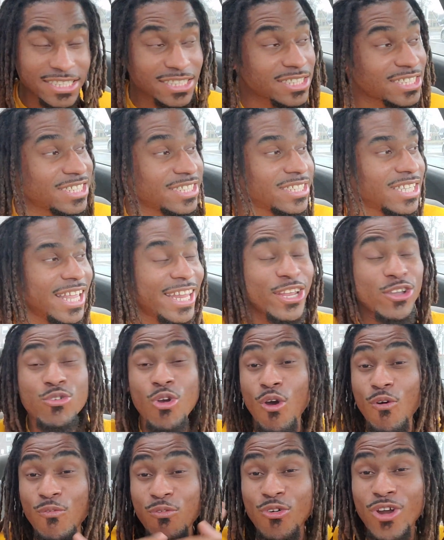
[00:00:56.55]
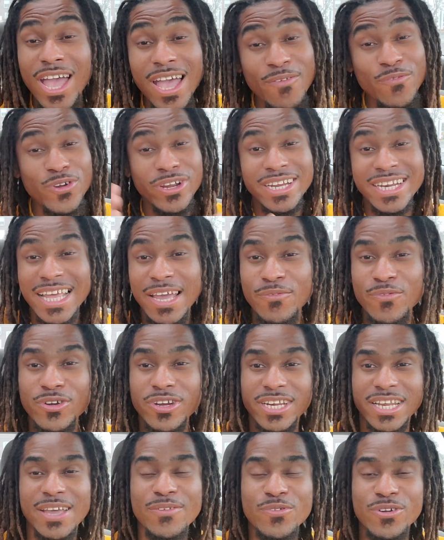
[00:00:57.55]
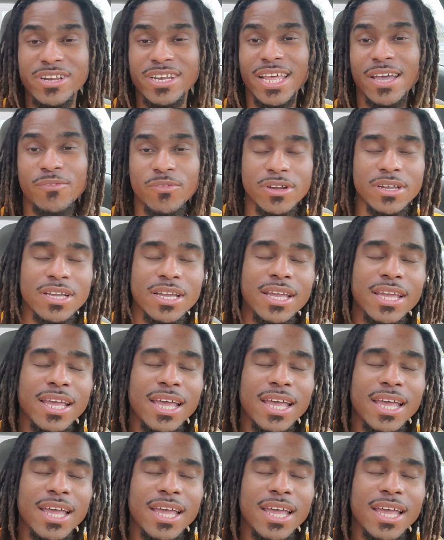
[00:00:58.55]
should just let it grow forever and ever and ever and ever?